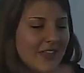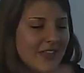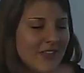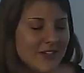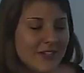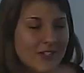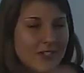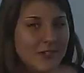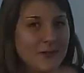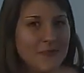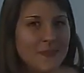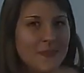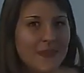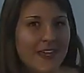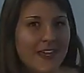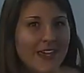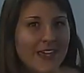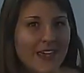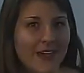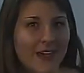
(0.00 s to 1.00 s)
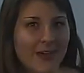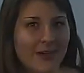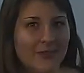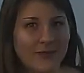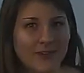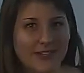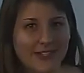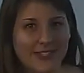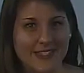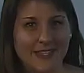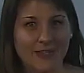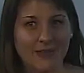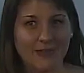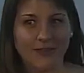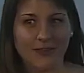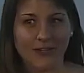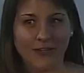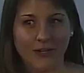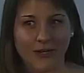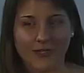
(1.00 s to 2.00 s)
There shouldn't be a reason
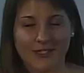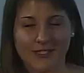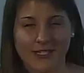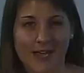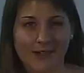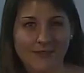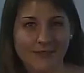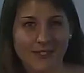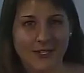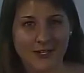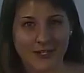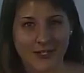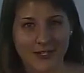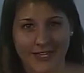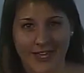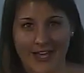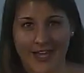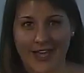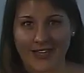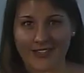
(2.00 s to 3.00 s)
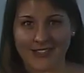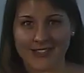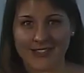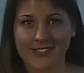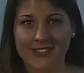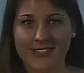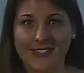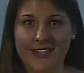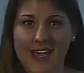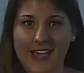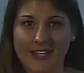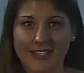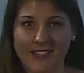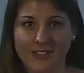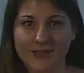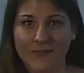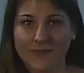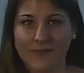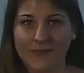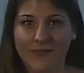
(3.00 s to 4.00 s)
for girls to have to turn to guys to
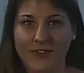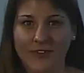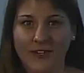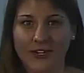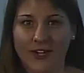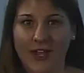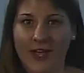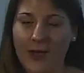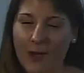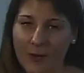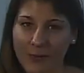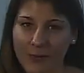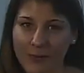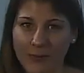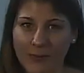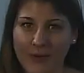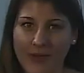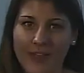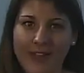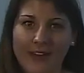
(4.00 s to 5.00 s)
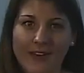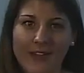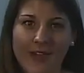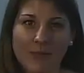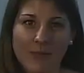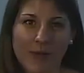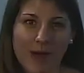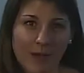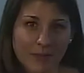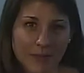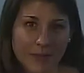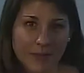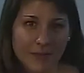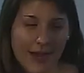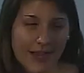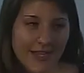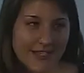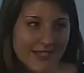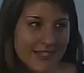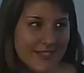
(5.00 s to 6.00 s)
ask for help when a problem
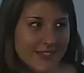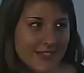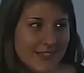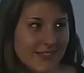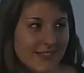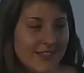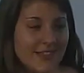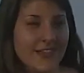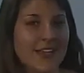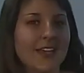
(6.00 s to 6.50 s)
arises.